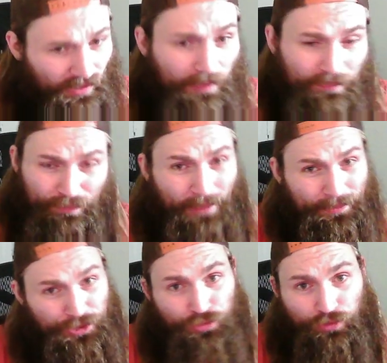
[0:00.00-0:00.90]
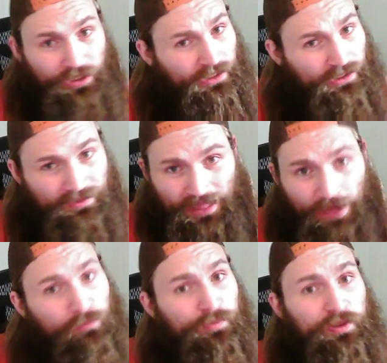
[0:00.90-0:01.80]
Bobby Green,
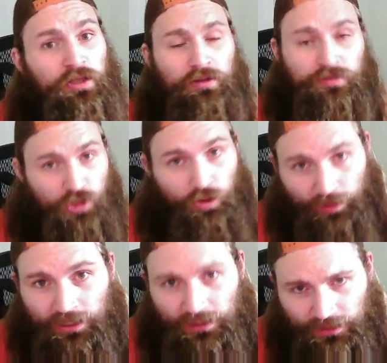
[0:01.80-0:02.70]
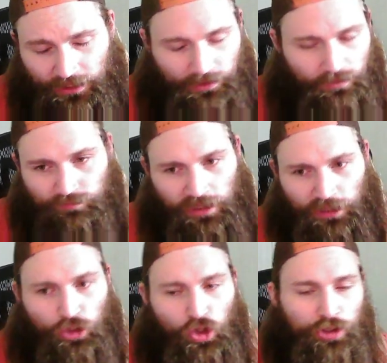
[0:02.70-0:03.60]
that would be, sorry, King.
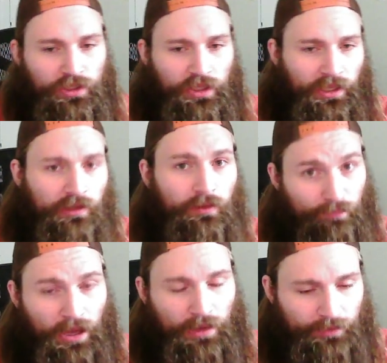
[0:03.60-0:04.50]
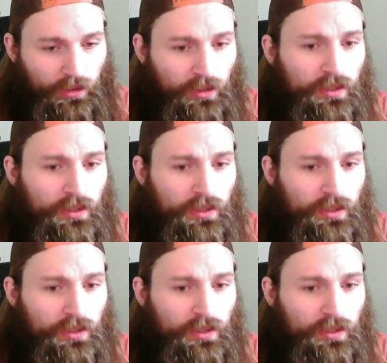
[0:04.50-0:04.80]
Not going to call you King. Bobby.